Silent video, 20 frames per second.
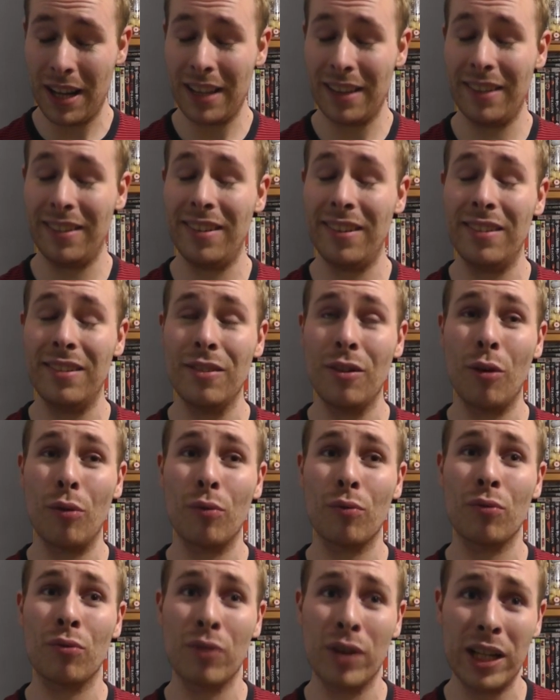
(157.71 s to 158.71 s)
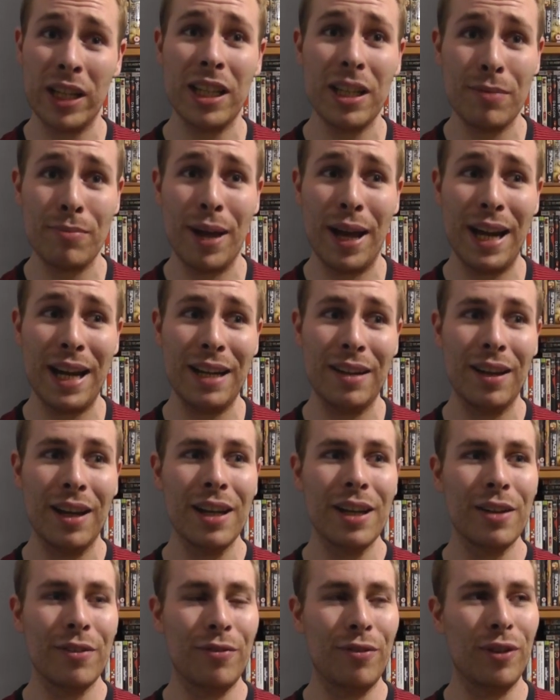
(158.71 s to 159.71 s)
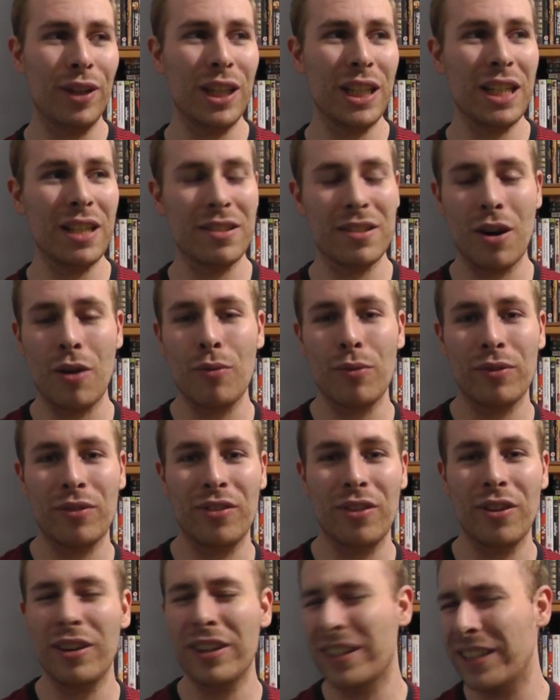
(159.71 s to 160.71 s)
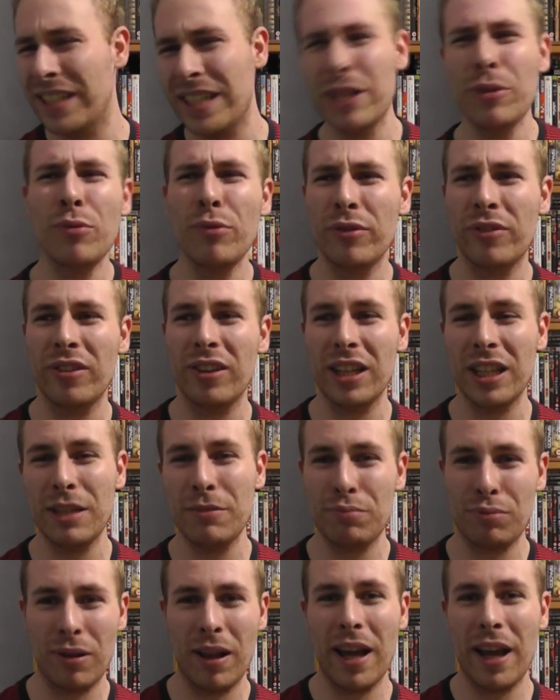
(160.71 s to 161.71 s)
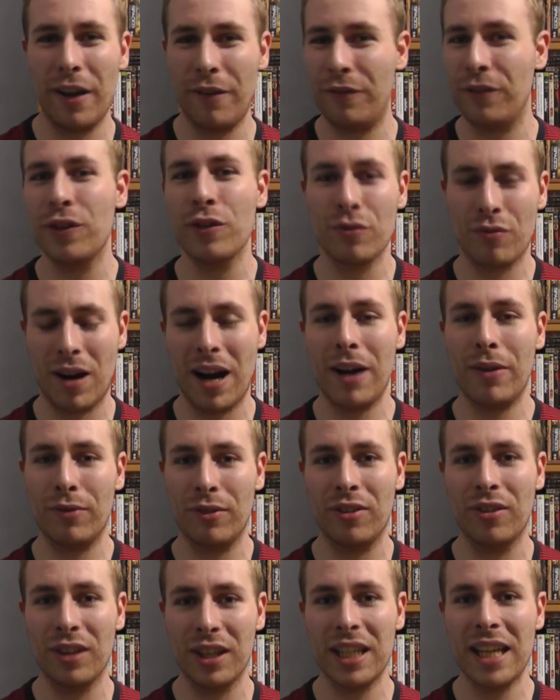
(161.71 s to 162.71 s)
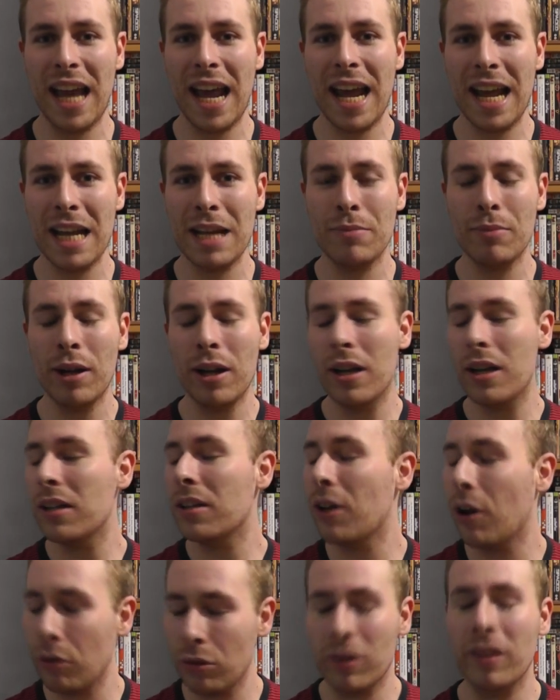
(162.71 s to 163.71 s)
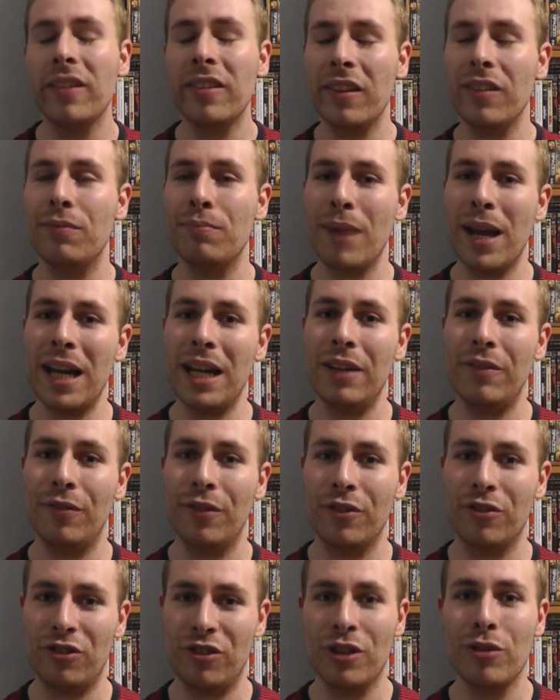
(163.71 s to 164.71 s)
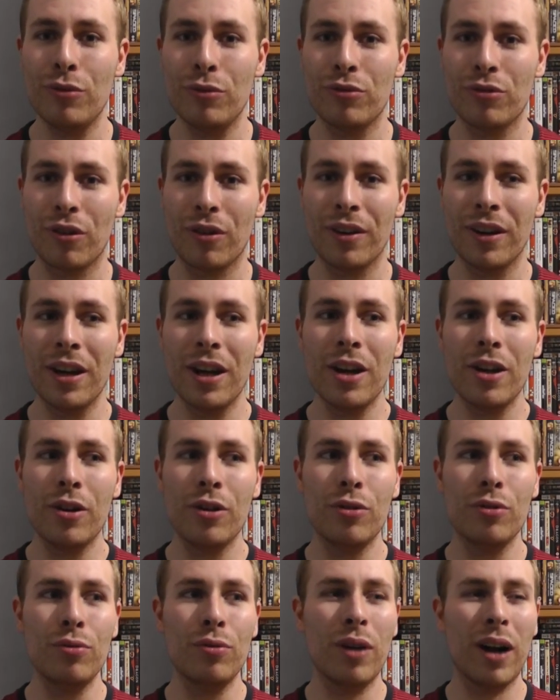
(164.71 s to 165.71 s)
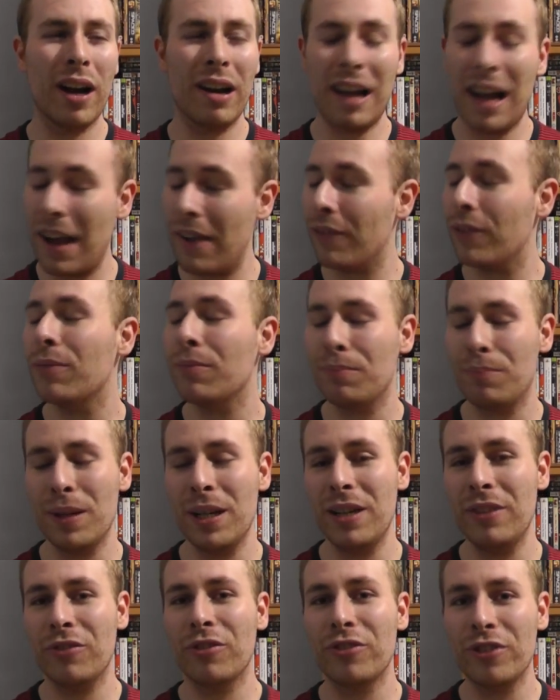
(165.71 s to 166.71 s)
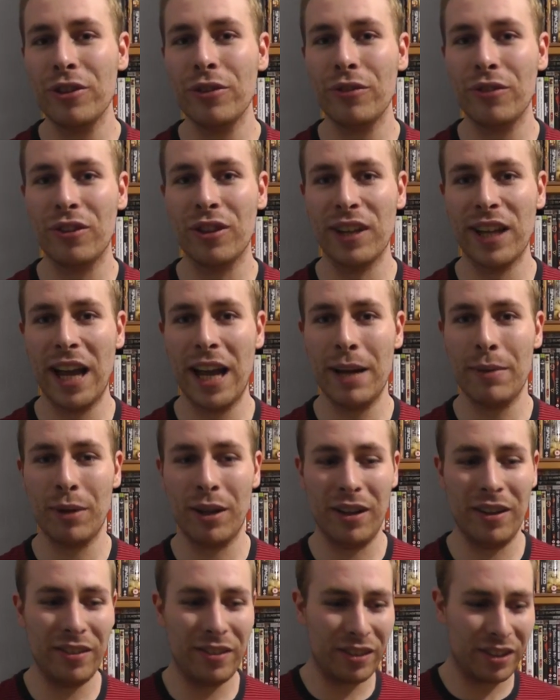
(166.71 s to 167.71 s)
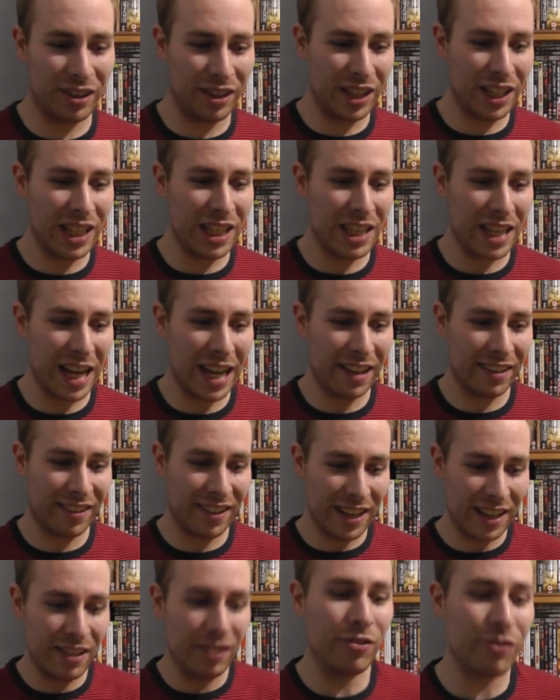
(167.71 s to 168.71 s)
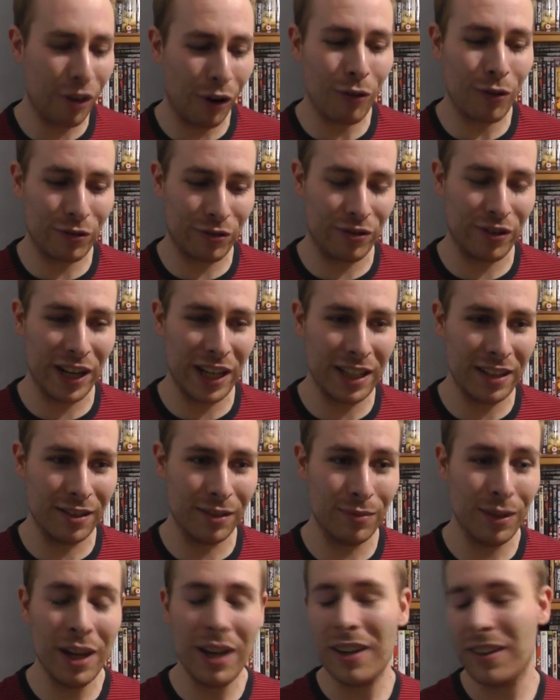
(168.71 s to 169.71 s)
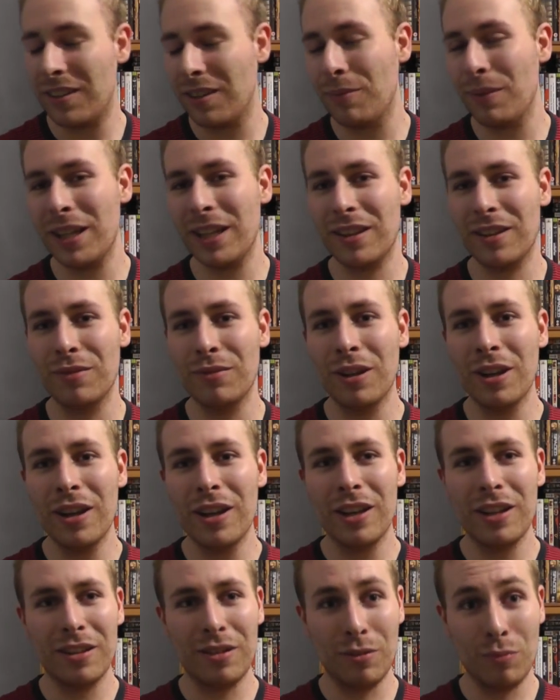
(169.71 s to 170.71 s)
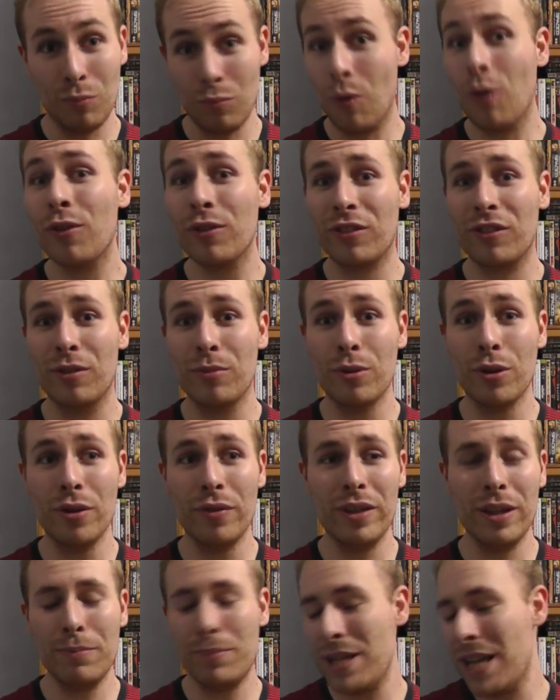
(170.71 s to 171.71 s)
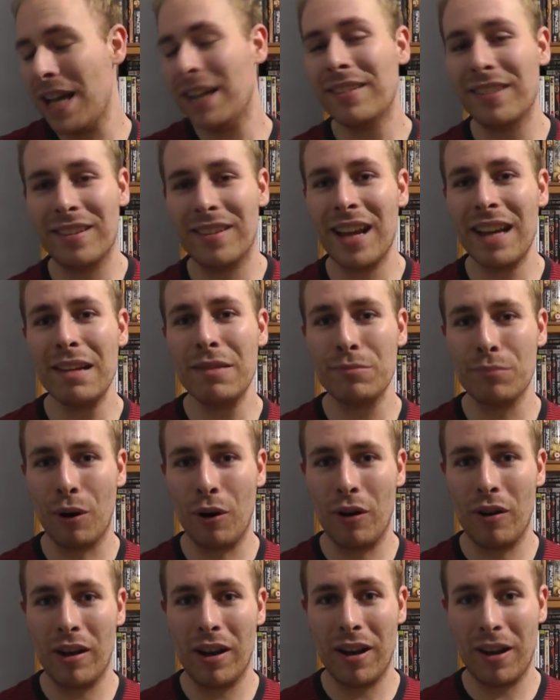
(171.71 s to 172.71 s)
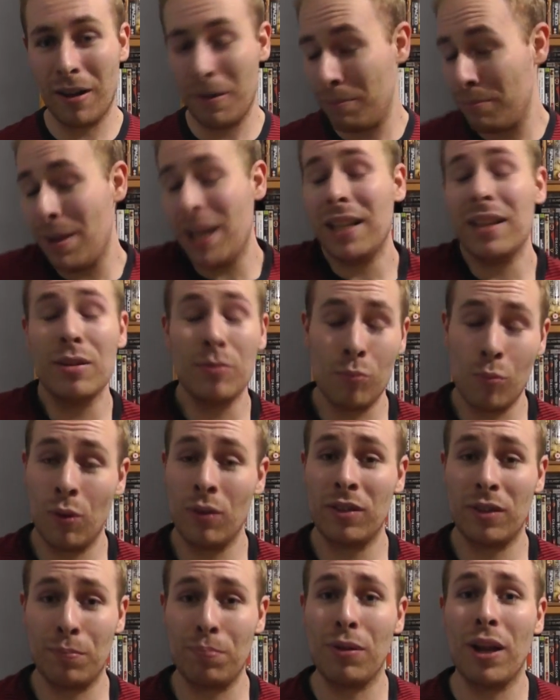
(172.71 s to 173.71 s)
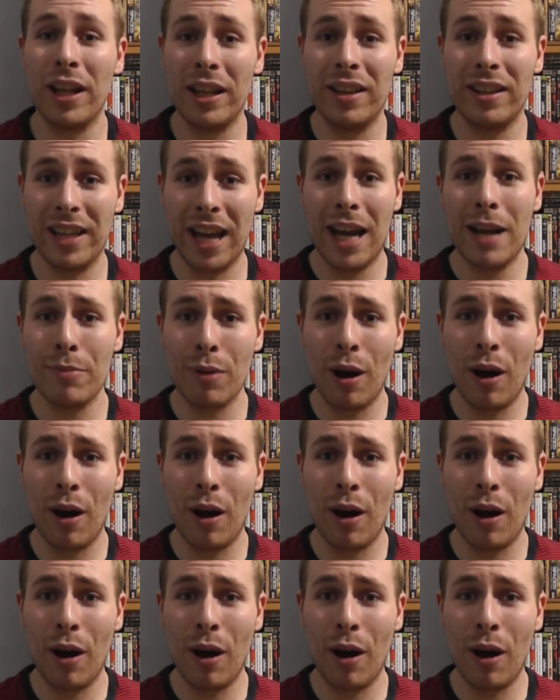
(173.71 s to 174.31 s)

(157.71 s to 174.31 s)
This is not really made for the adults that guiltily play a few rounds of the game. No, this is made for children who haven't been introduced to the game and is clearly there to indoctrinate them, to make them watch the movie, be entertained by it, and make them want to play the game